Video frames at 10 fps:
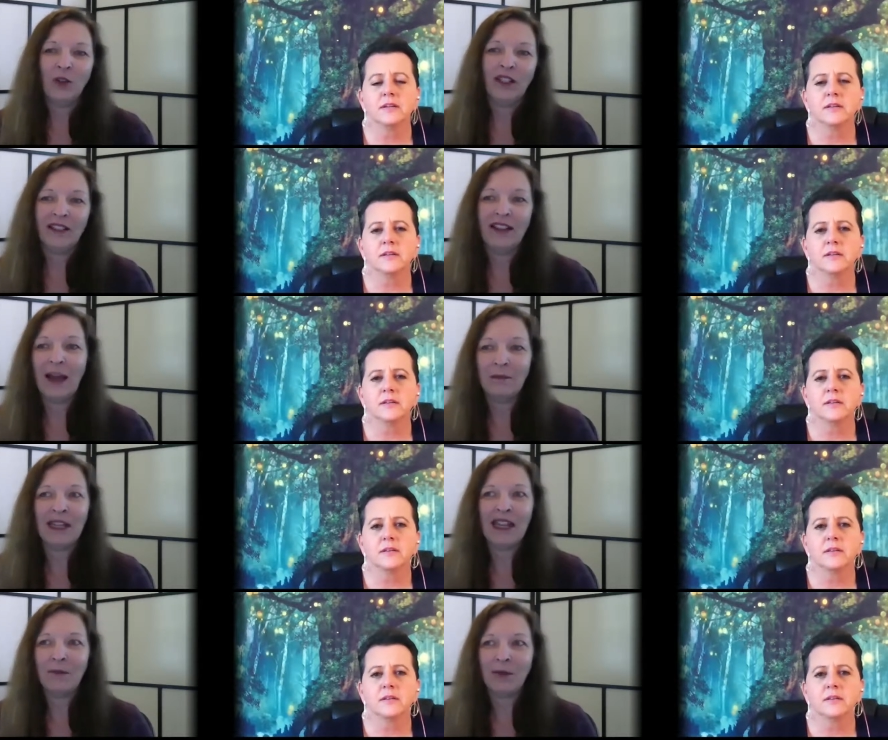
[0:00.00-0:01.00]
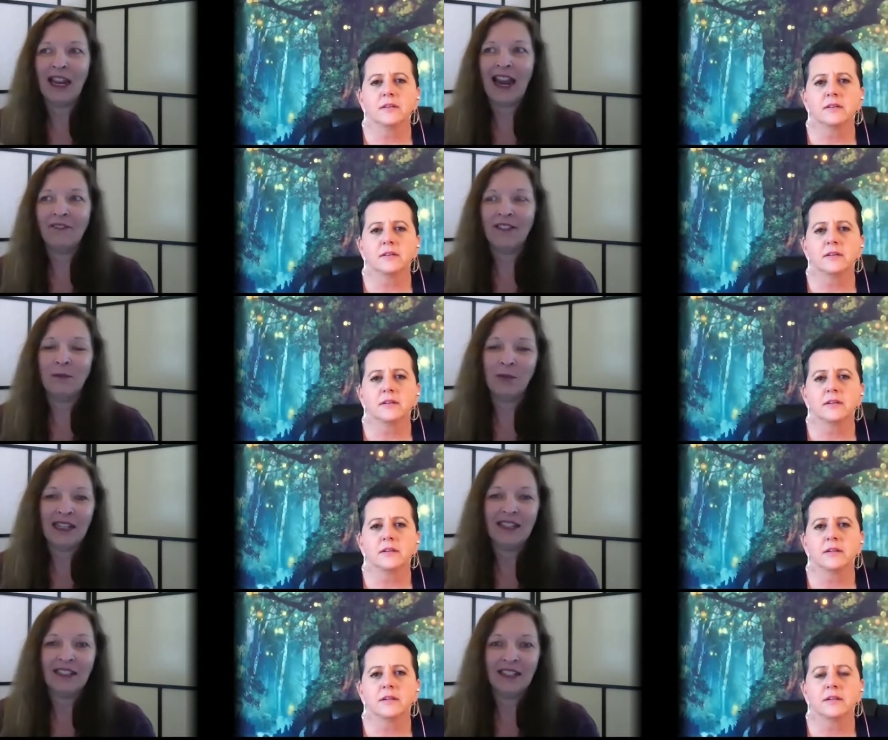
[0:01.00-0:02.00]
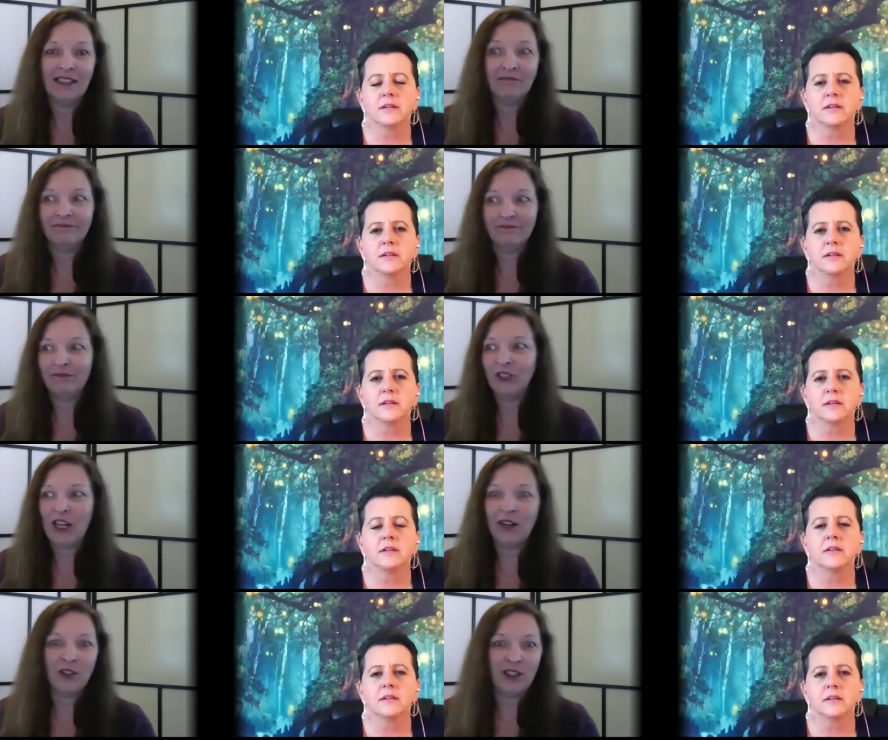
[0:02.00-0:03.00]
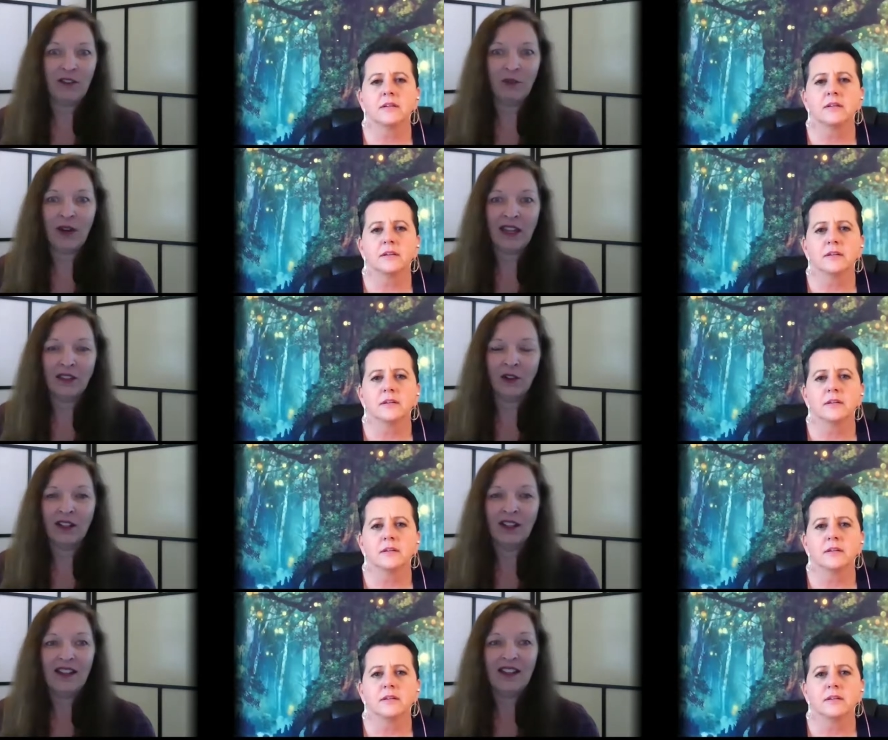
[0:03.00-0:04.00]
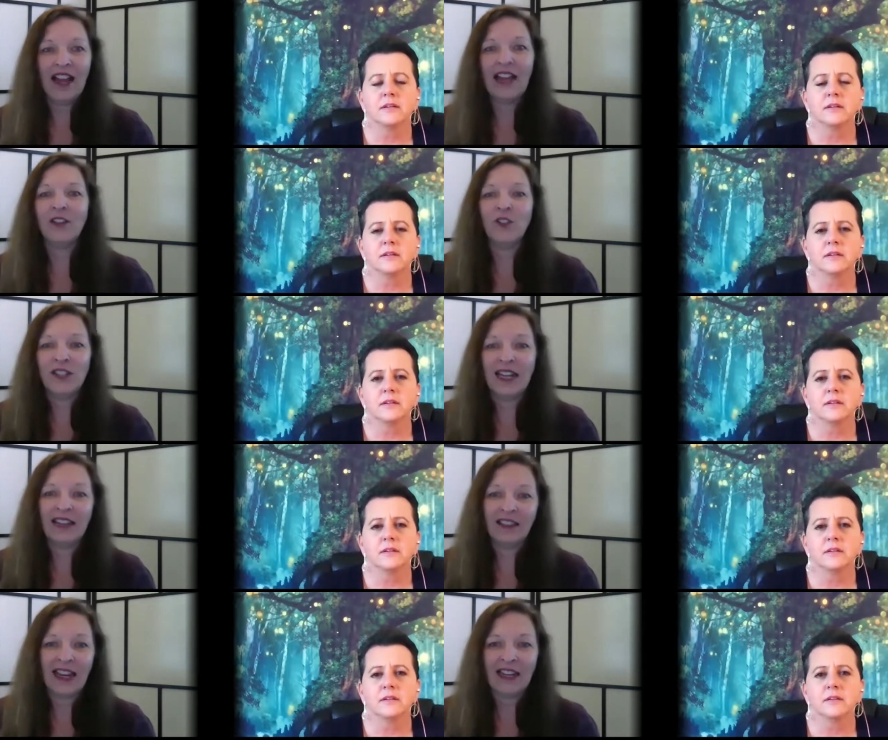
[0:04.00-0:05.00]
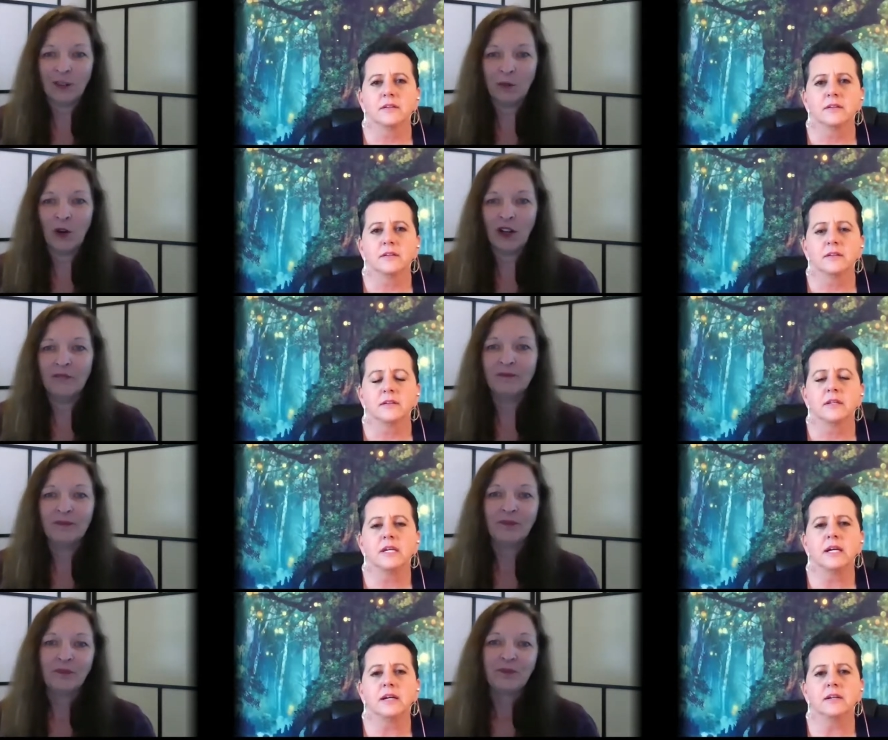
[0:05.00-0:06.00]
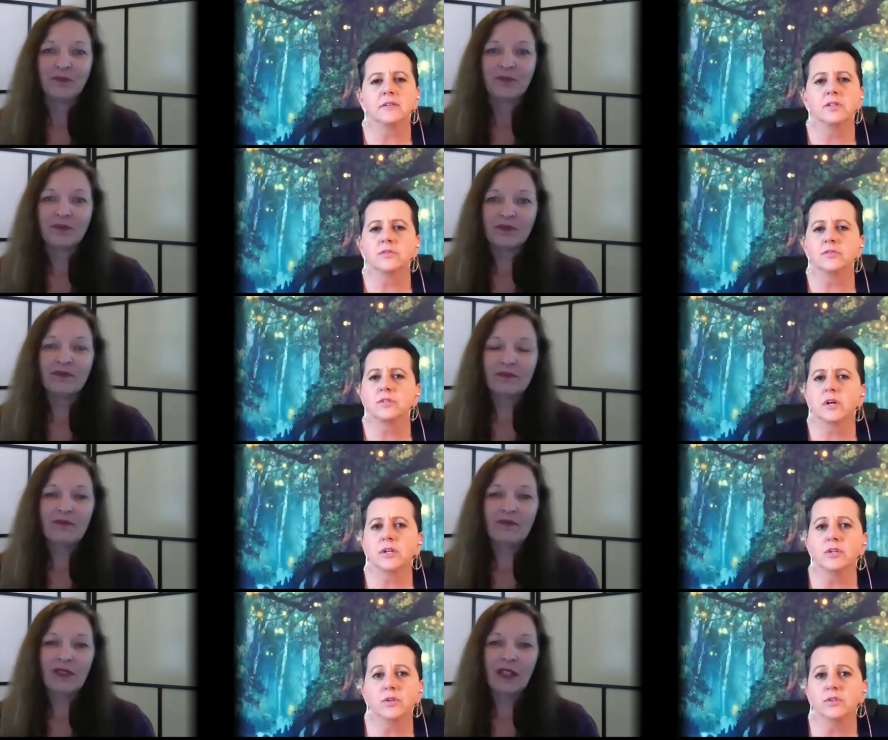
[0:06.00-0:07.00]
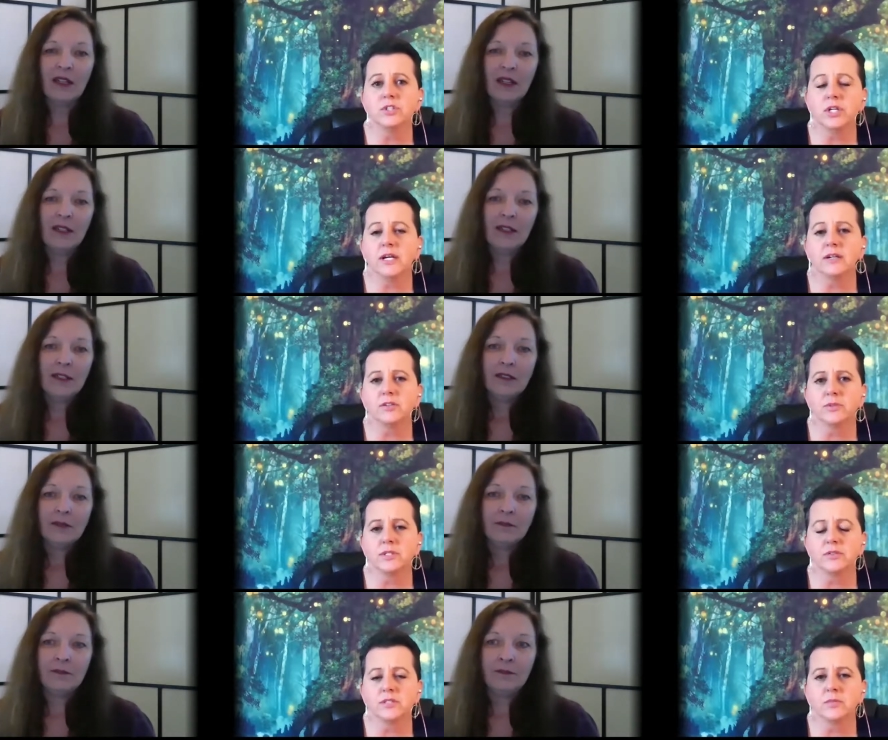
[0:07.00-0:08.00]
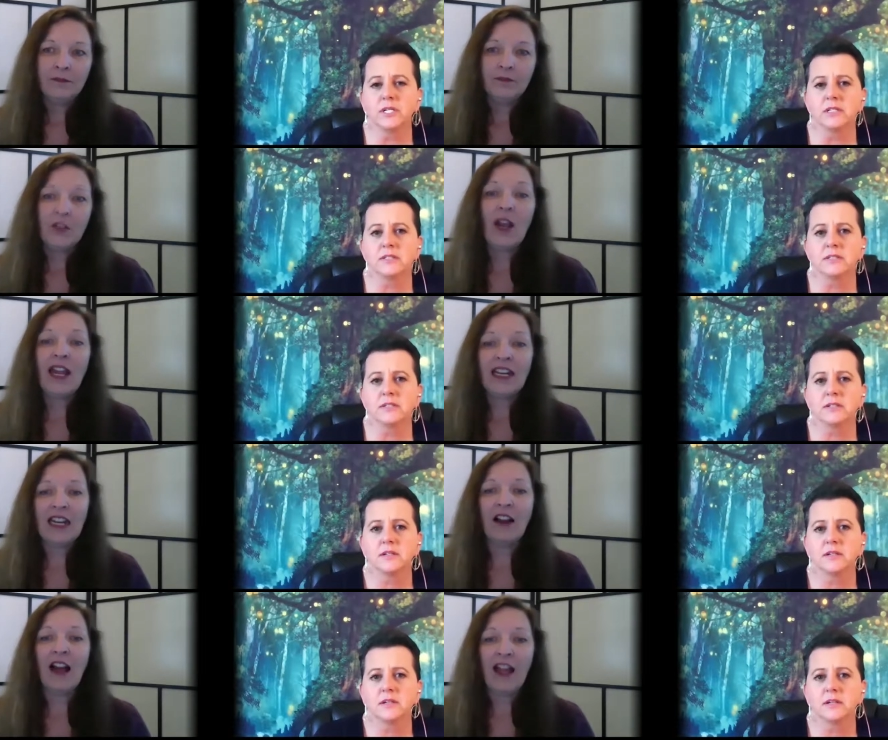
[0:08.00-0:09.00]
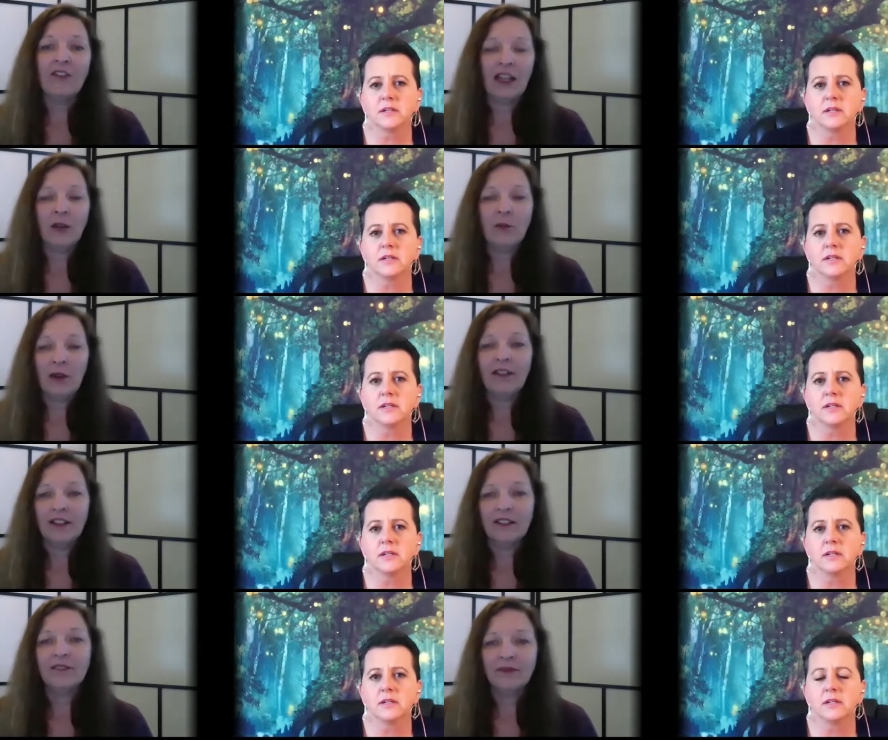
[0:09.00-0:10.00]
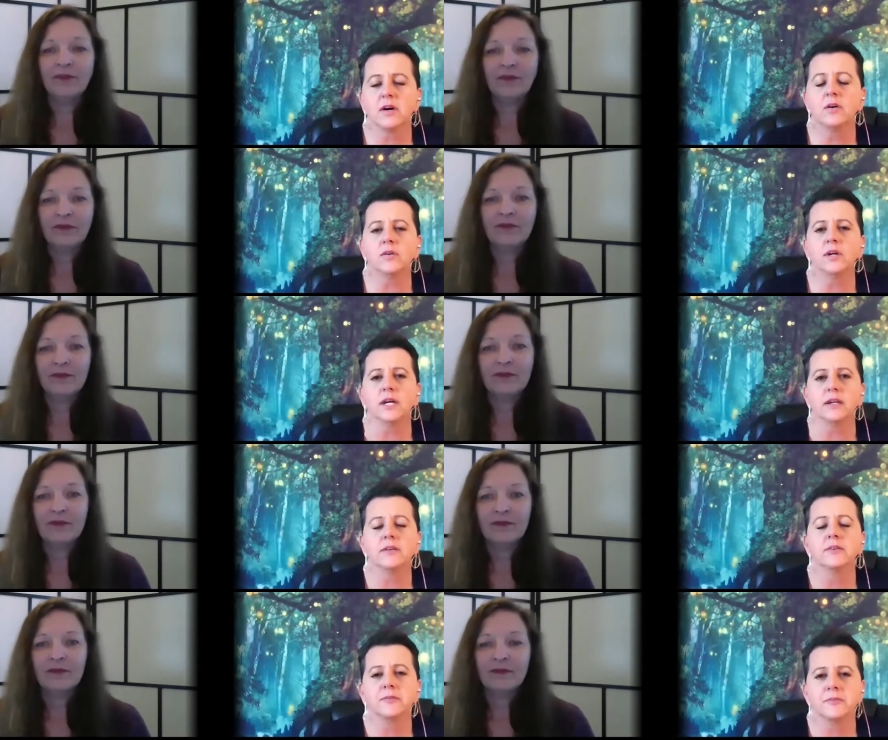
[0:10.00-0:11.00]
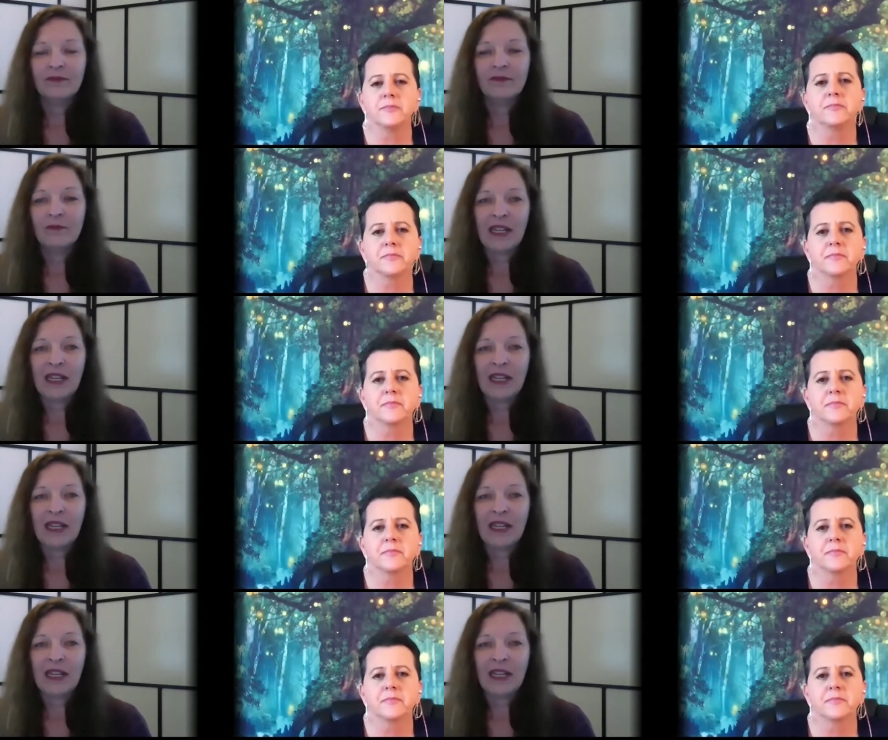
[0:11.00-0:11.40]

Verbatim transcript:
Speaker 1: in not being able to have anybody to share stuff with or understand things more.
Speaker 2: Yeah. So are you an only child or was there siblings? No, I had
Speaker 1: a young, I have a younger brother. Oh, okay. But